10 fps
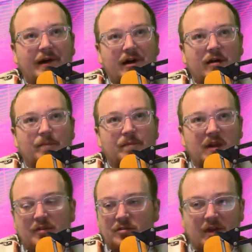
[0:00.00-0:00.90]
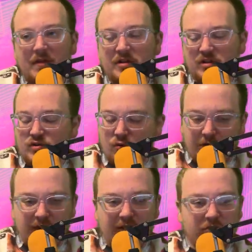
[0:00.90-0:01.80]
Um, other than the
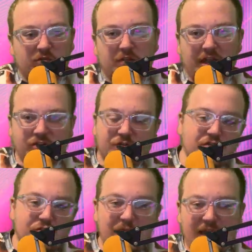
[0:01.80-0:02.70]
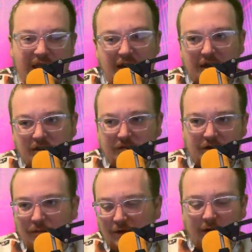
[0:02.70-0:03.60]
tutorial levels where they introduce new mechanics for
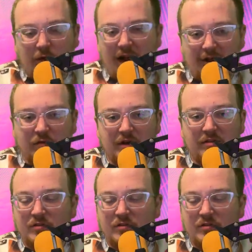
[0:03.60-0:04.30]
your player to interact with,